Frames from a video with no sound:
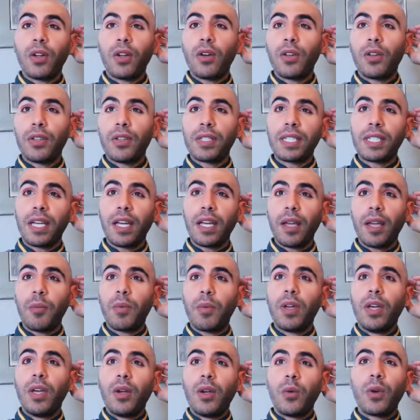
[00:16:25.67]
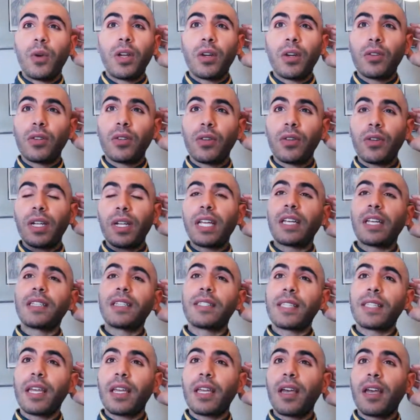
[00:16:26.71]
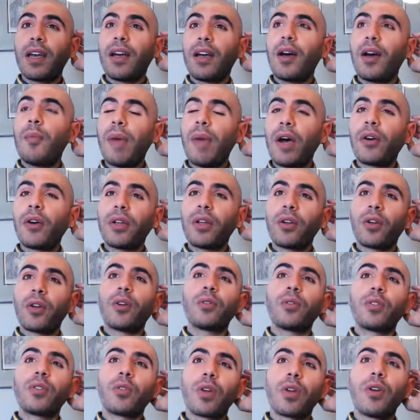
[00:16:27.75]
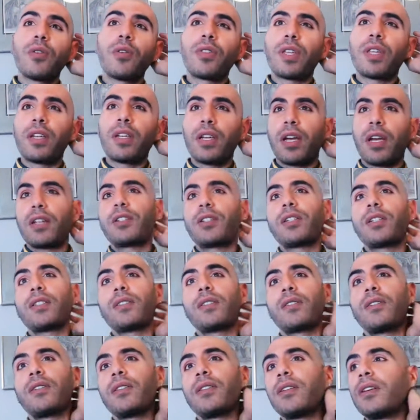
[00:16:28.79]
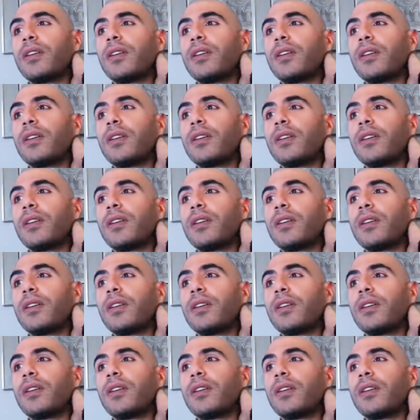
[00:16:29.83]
all the time, where your learning is like about your own growth and not just